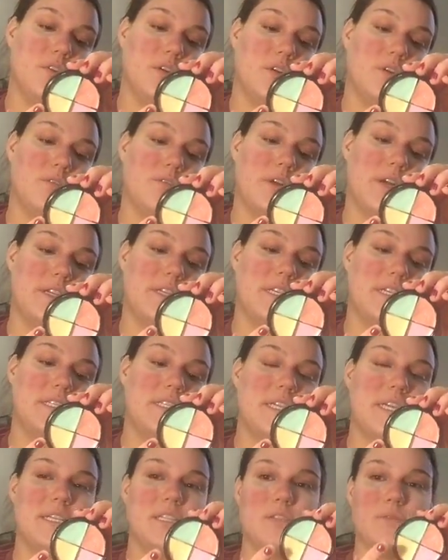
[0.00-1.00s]
correct
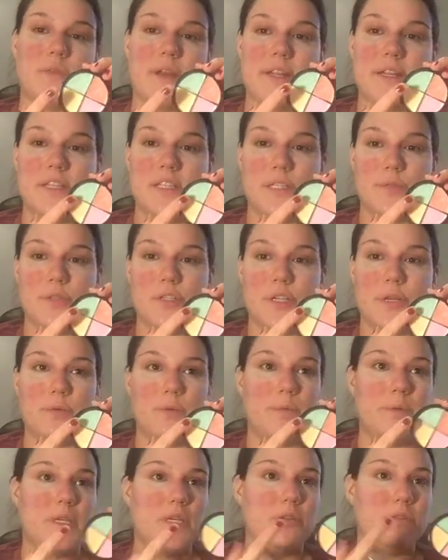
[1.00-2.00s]
intense redness, which I
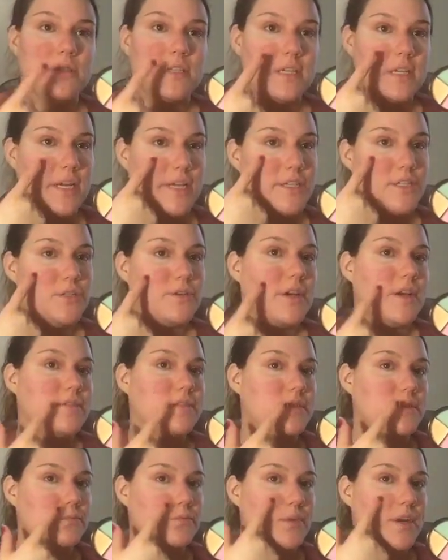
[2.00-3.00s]
will be using. I do
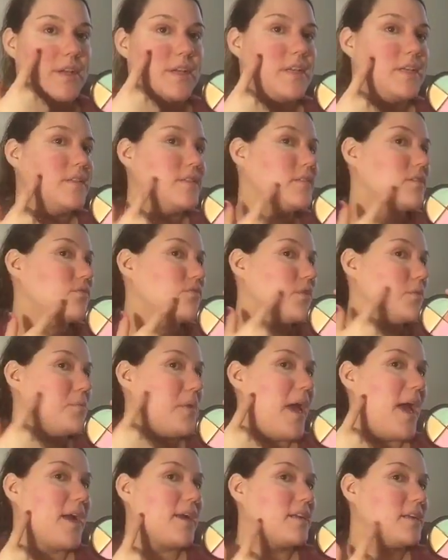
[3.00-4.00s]
have some redness from
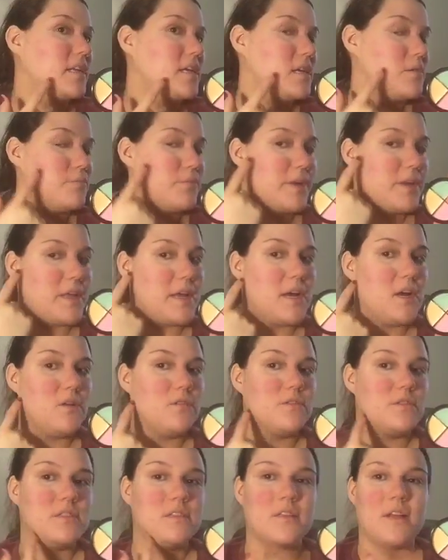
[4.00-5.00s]
acne
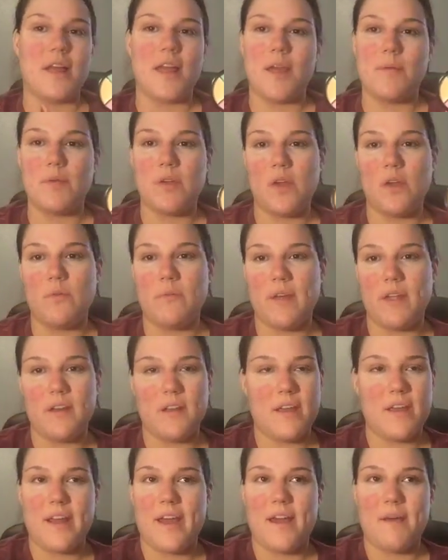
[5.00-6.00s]
breakouts. I am human,
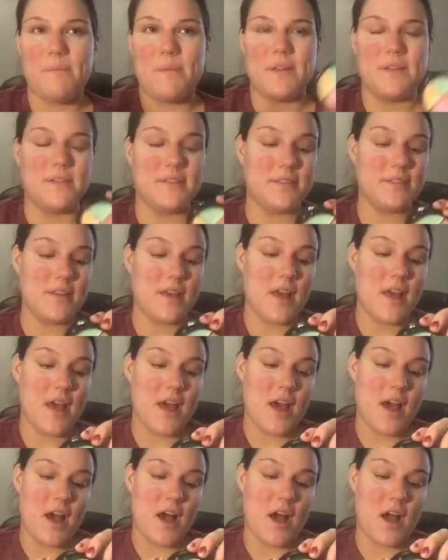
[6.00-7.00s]
it happens.
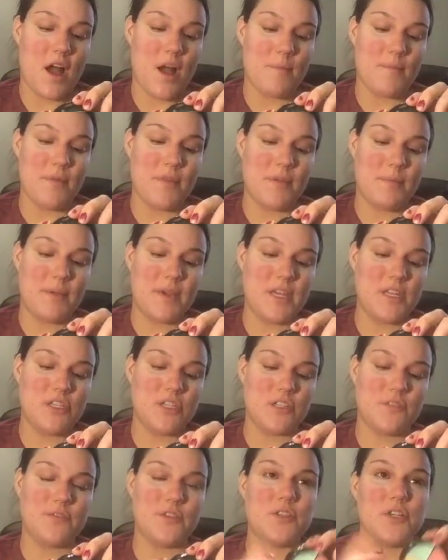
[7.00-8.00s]
The peach
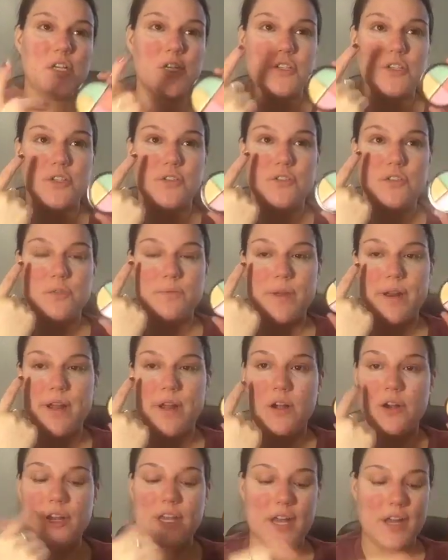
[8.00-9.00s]
is for dark circles, but I
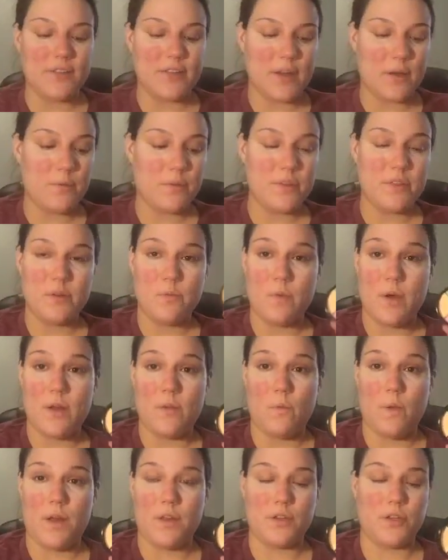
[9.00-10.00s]
already got that with the Wet
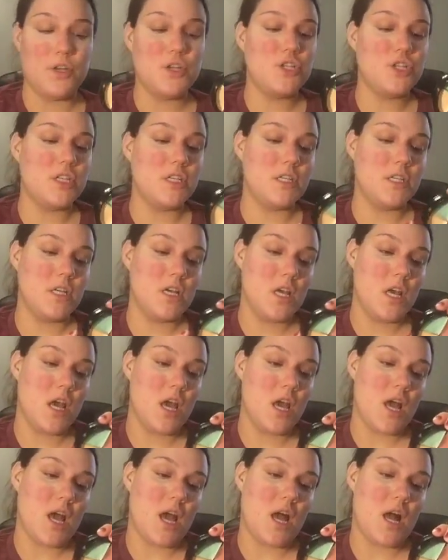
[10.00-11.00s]
n Wild cushion.
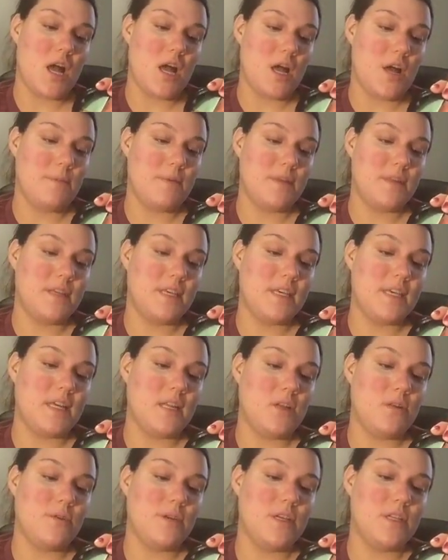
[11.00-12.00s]
The
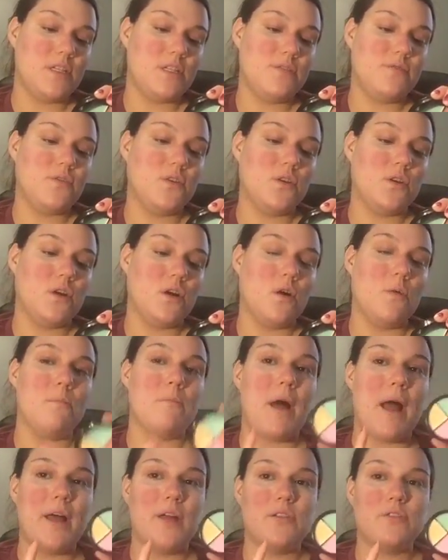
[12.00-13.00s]
yellow is for
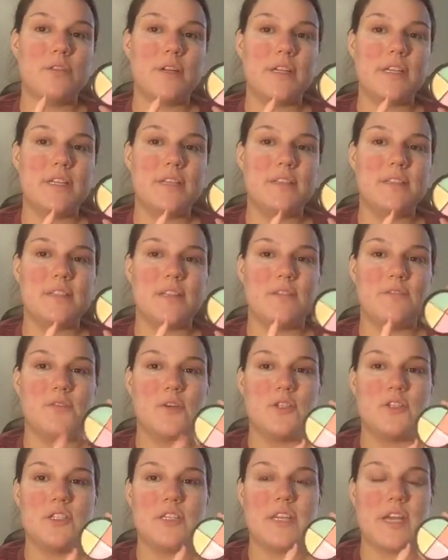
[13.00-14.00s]
mild redness.
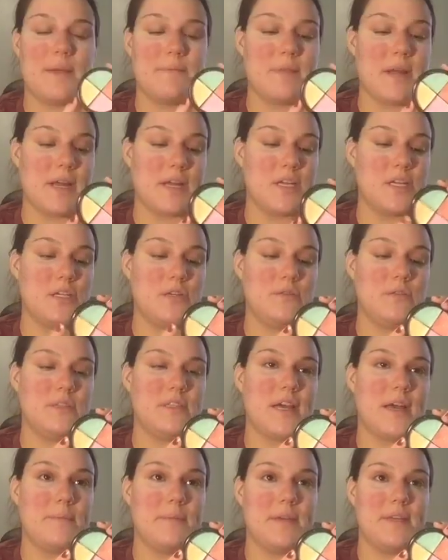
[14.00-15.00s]
Unfortunately, I'm not going to use
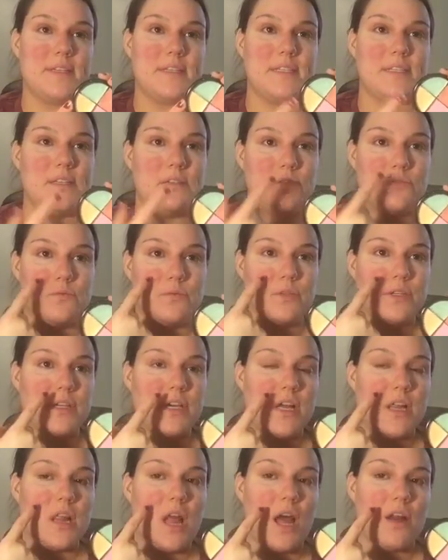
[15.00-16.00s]
that because it is
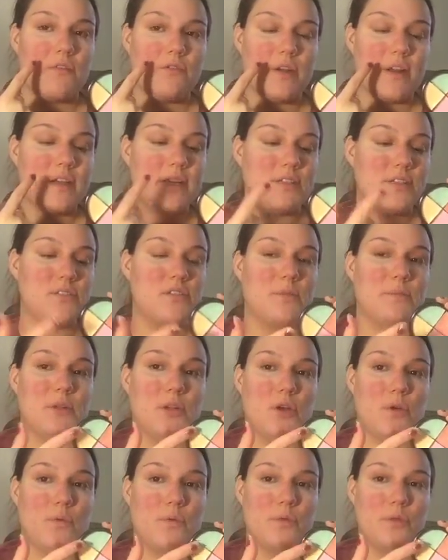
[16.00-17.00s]
really a lot of redness, so I'm
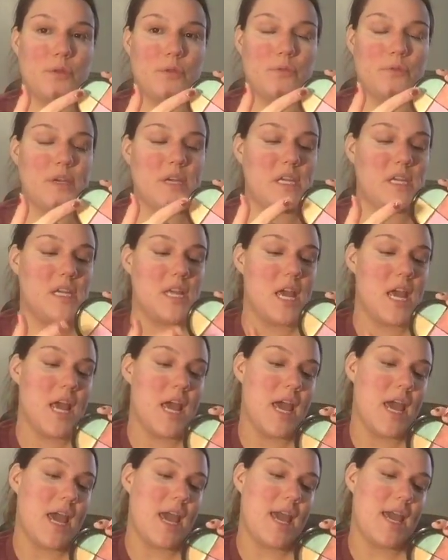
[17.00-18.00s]
going to go in with the green.
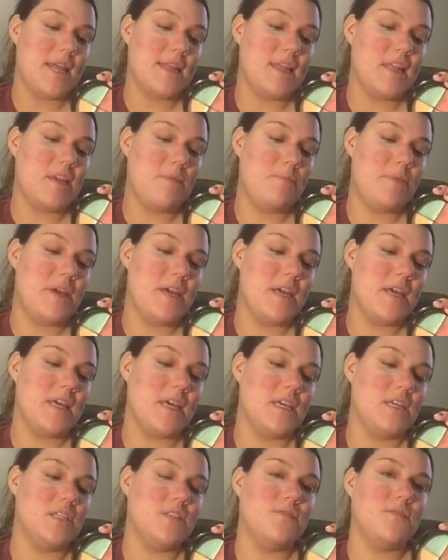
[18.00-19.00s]
And the
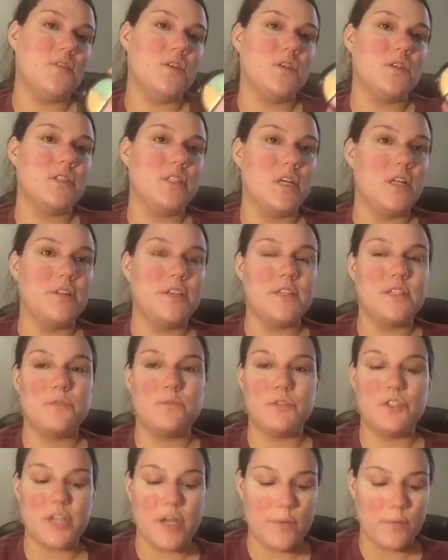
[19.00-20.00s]
pink is for
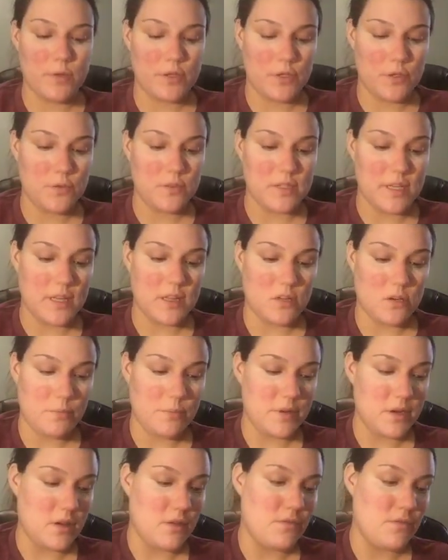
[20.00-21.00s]
dullness, which I will use a little
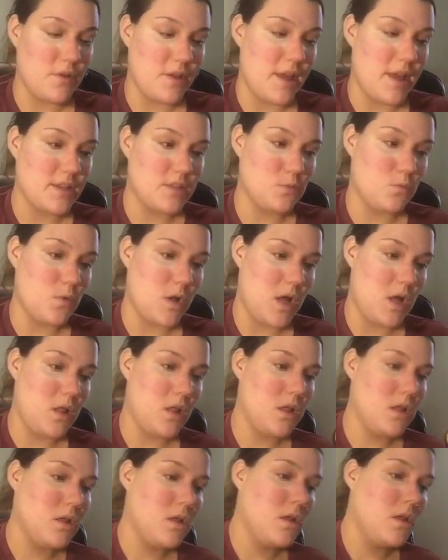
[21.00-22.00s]
bit of as
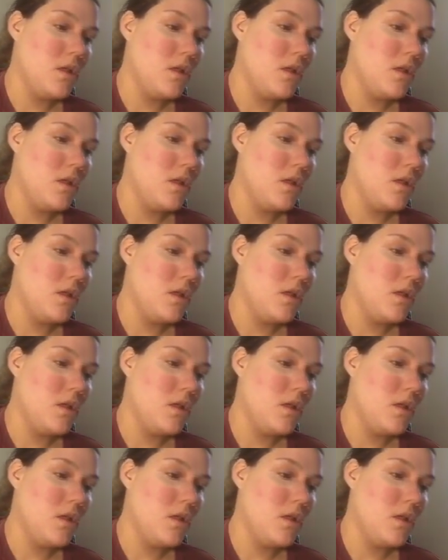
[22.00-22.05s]
well.